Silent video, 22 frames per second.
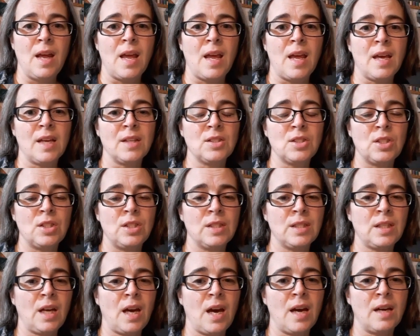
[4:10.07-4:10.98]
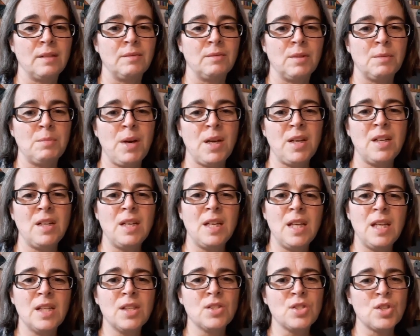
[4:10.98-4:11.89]
and she's got about an
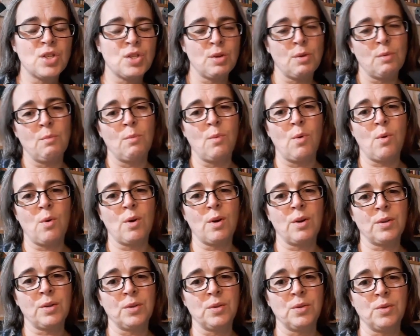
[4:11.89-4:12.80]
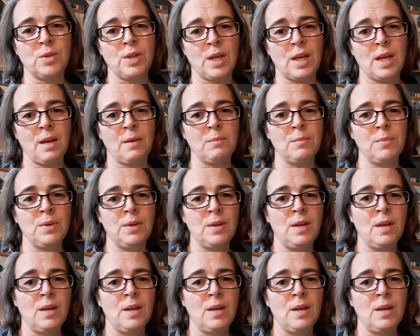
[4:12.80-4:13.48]
inch more through the hip